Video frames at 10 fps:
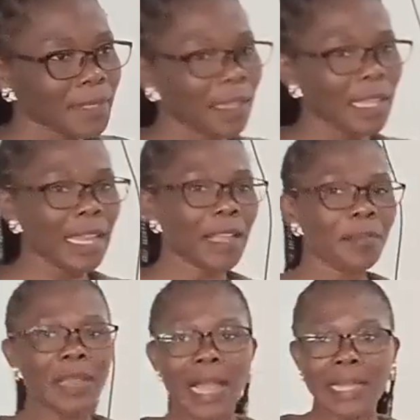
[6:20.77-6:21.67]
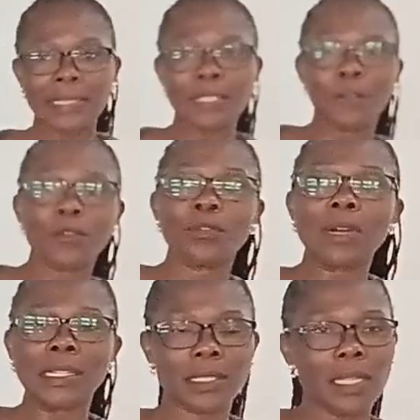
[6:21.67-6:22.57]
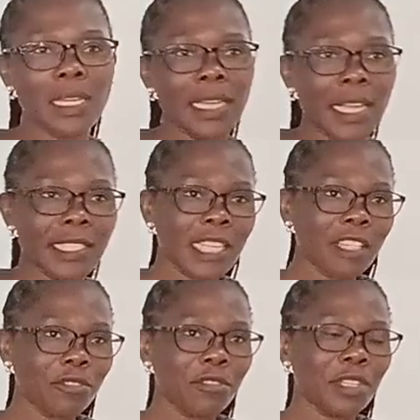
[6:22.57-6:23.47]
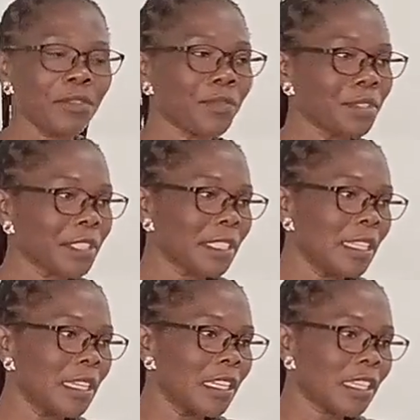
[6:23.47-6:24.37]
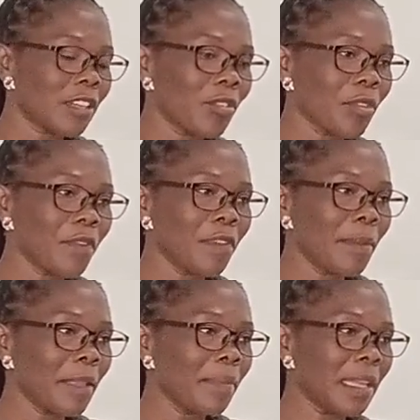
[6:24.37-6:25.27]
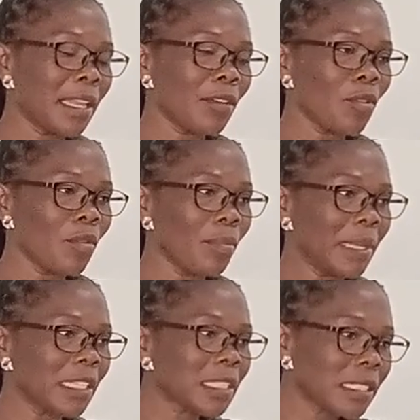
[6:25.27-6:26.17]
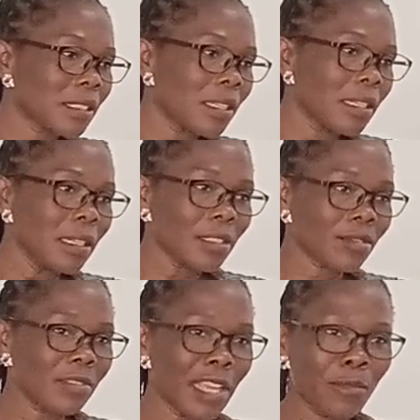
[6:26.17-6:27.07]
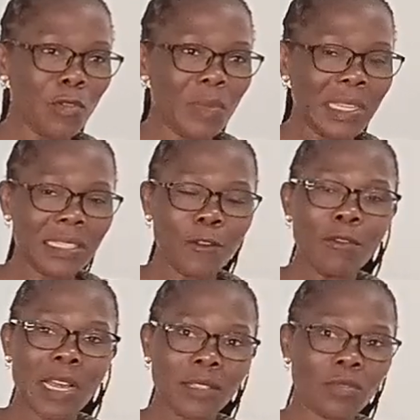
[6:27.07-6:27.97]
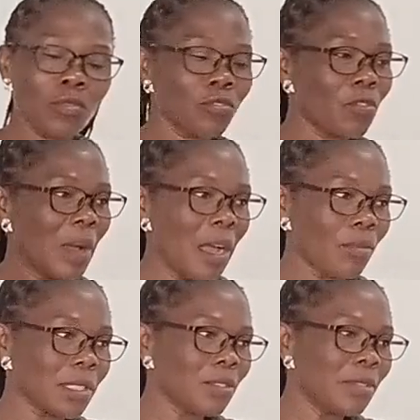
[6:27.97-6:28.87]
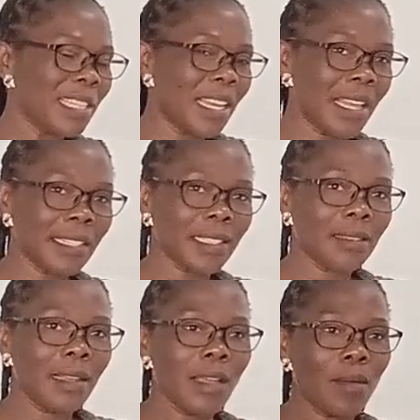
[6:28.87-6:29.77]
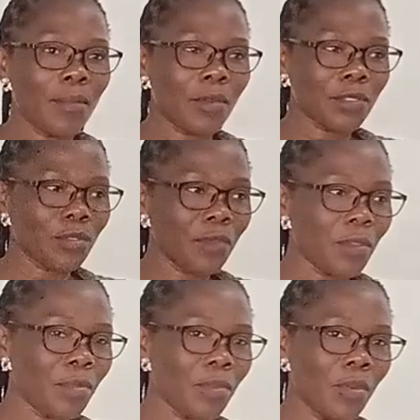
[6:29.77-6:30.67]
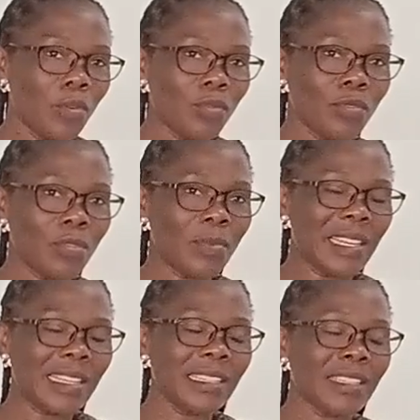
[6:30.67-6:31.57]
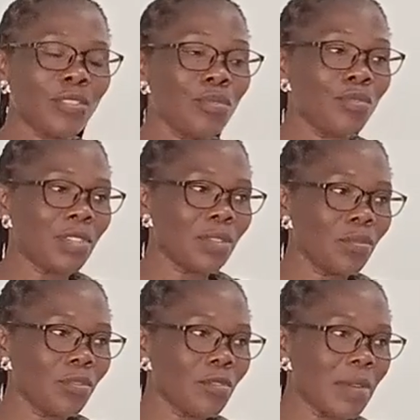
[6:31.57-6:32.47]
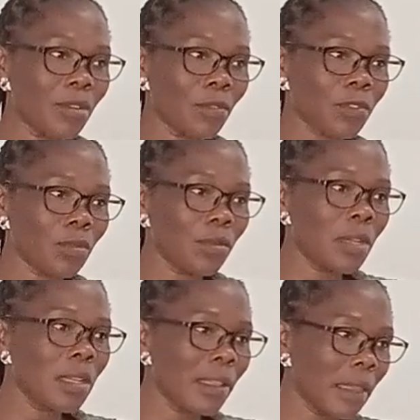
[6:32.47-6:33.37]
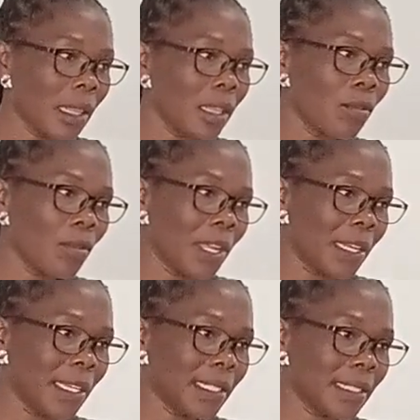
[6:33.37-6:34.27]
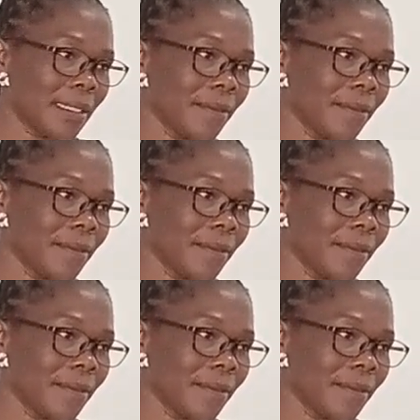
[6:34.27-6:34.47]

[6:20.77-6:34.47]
They lag behind if you look at educational levels, or if maybe enrollment, school enrollment. If you look at school dropout, you realize most of the people who drop, like children who drop out of school, they're in the rural areas.